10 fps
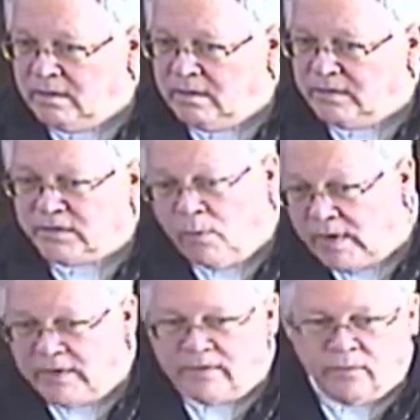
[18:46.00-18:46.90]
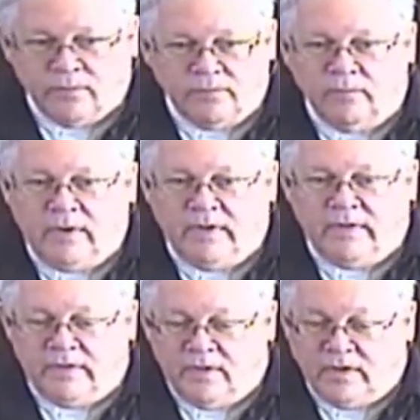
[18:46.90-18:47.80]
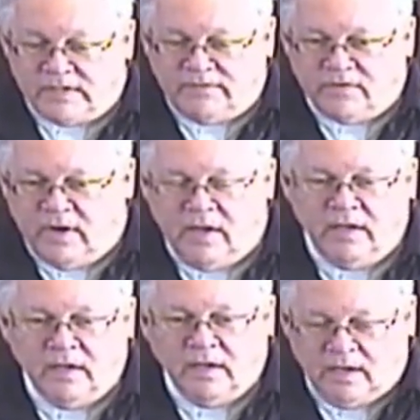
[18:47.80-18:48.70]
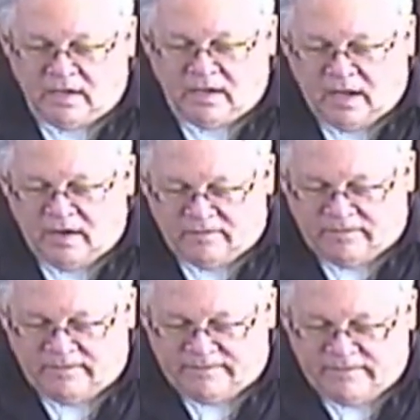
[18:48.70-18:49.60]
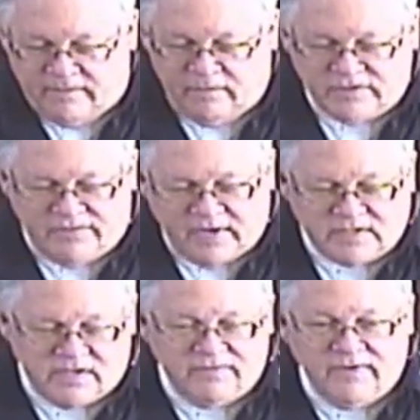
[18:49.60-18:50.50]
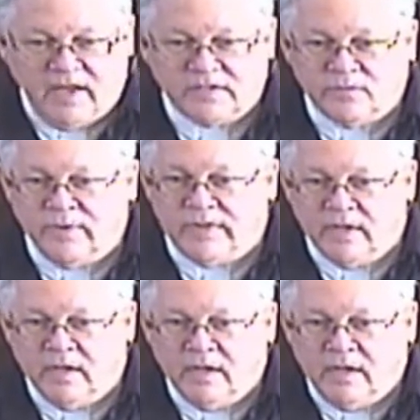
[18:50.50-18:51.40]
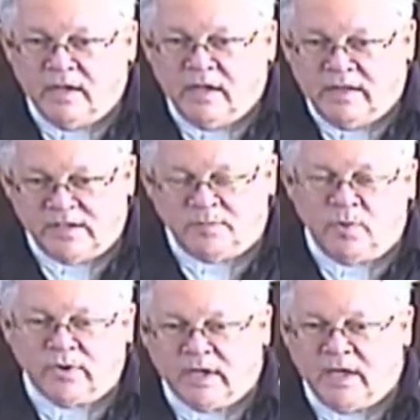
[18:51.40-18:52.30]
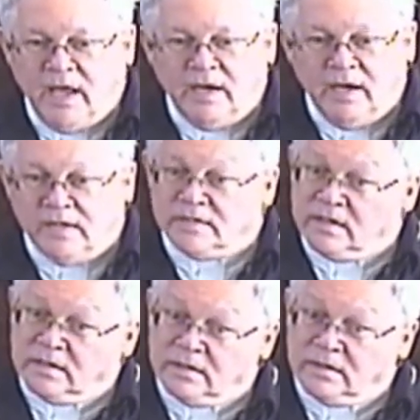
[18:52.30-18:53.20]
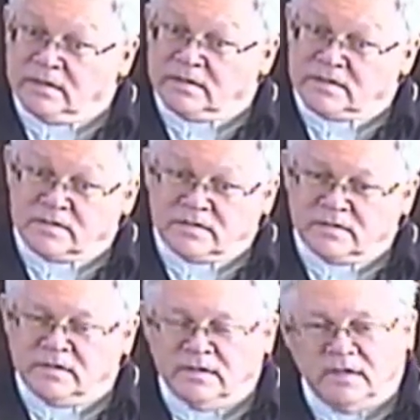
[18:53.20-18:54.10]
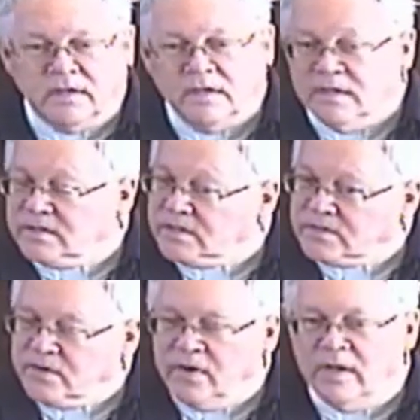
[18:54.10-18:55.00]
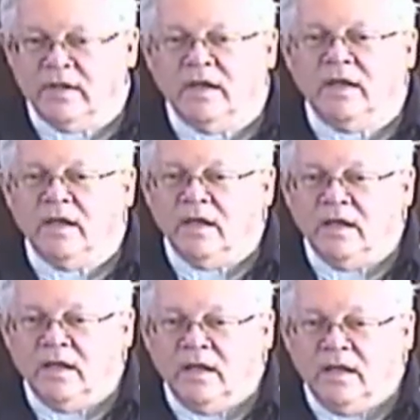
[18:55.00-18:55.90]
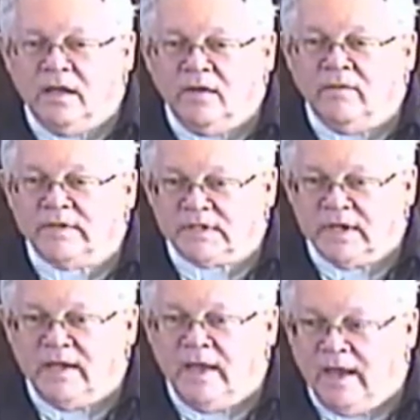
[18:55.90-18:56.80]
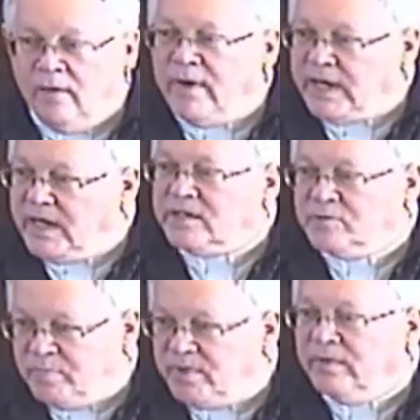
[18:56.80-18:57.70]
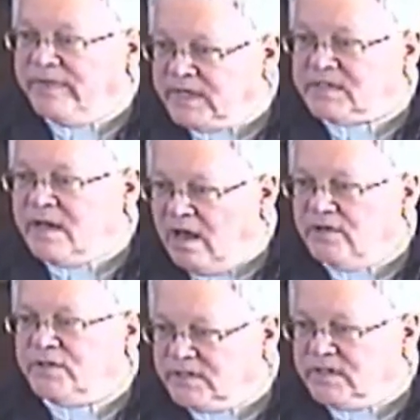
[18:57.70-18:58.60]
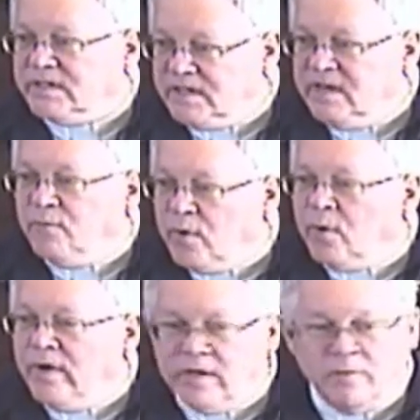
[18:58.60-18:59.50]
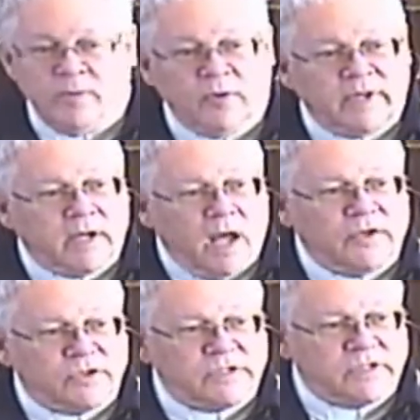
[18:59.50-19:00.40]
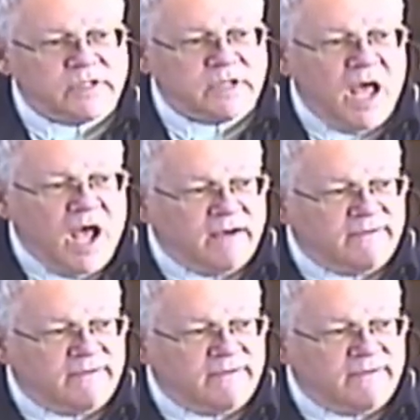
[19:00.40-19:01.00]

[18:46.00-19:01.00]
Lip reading: So one of the thoughts after I was face to face with this book again, and I said, this is good, was, we need to build this consciousness if we're going to build a consciousness of